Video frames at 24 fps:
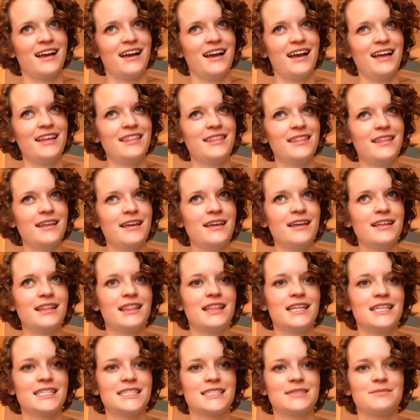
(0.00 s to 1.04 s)
I think
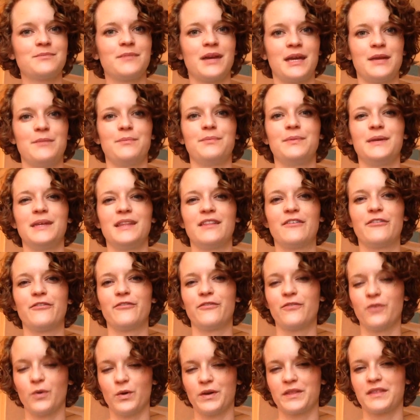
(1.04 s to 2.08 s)
this might be the
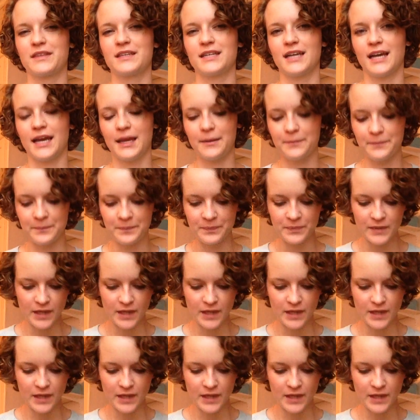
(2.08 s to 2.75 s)
4th time.